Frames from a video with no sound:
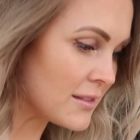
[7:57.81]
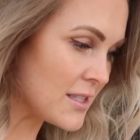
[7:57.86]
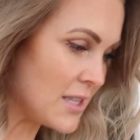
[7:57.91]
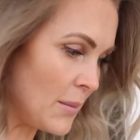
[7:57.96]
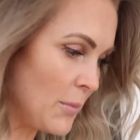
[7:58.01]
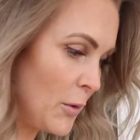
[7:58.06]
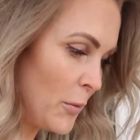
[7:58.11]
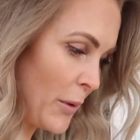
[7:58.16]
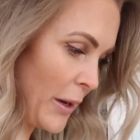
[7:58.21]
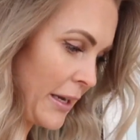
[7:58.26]

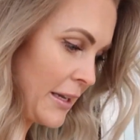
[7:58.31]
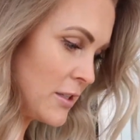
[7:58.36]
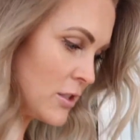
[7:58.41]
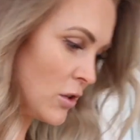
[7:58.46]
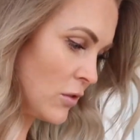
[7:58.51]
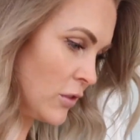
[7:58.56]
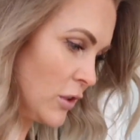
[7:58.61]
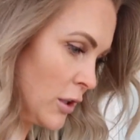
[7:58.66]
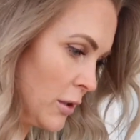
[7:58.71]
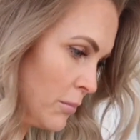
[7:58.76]
Summer break is
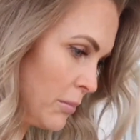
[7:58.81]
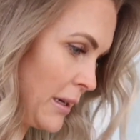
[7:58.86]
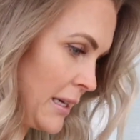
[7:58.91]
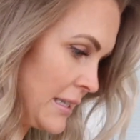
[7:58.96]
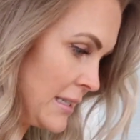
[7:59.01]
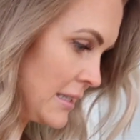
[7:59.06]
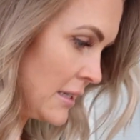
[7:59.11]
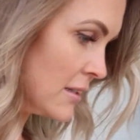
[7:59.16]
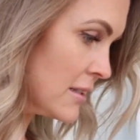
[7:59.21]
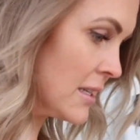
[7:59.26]
over, but
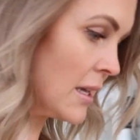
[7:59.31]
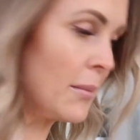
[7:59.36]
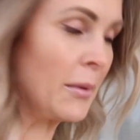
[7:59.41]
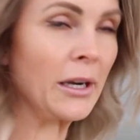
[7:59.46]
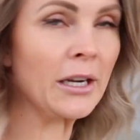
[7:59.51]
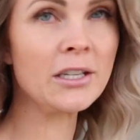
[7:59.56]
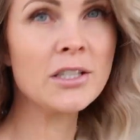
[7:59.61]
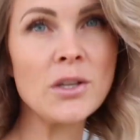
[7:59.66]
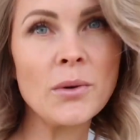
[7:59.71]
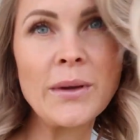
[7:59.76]
it's still
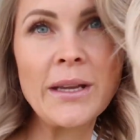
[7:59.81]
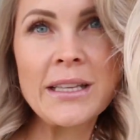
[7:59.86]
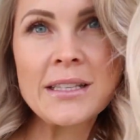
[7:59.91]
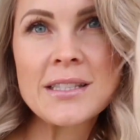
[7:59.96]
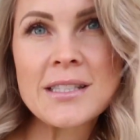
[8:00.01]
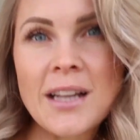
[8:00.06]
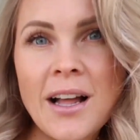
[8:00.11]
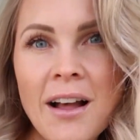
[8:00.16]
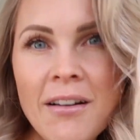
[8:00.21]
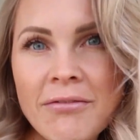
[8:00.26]
summer, so we
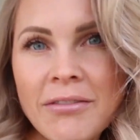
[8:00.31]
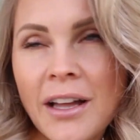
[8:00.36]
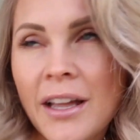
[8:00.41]
can still have